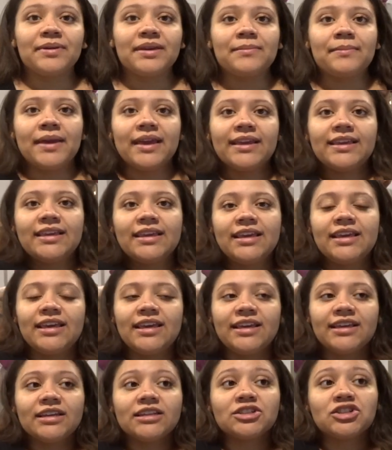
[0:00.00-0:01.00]
be
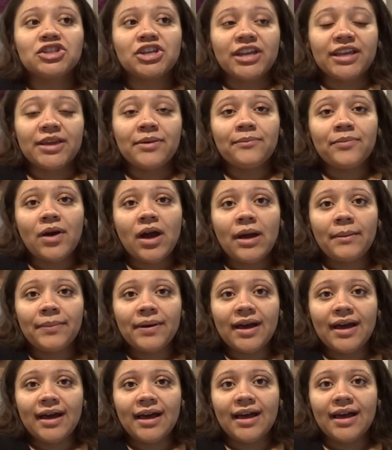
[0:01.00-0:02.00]
making chicken pot
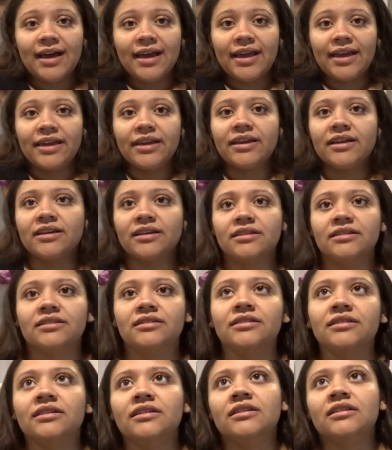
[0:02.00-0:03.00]
pie,
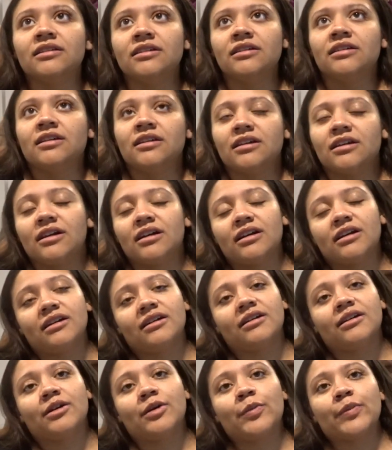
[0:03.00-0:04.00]

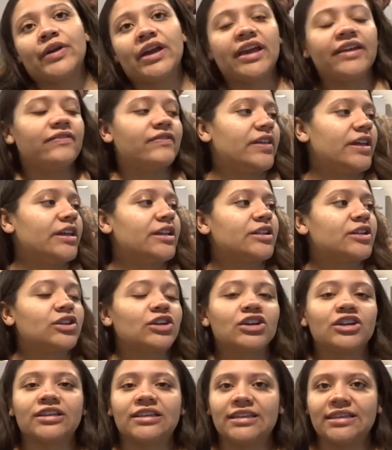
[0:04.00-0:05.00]
and then
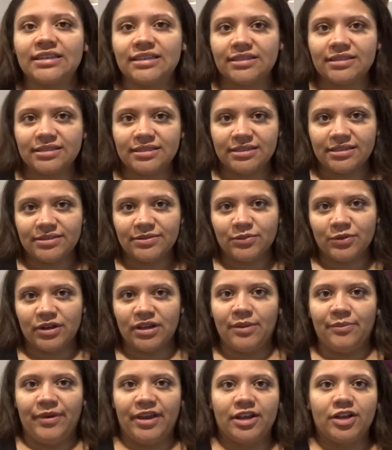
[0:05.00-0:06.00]
cookies. We're
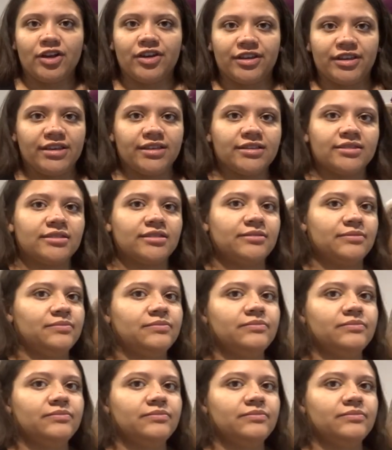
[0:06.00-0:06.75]
gonna bake cookies.